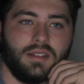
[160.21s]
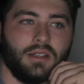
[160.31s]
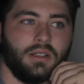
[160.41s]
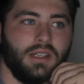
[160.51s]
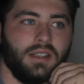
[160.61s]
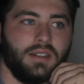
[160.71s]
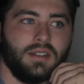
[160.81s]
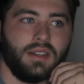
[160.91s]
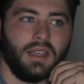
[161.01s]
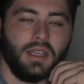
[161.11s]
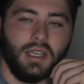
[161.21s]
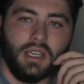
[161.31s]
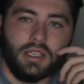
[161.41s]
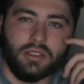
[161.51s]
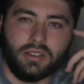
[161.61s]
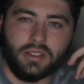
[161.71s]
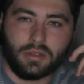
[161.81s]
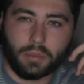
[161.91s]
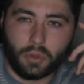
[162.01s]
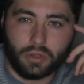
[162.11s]
nowadays is that you see
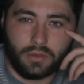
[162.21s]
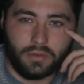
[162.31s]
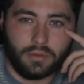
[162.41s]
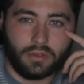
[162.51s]
sport,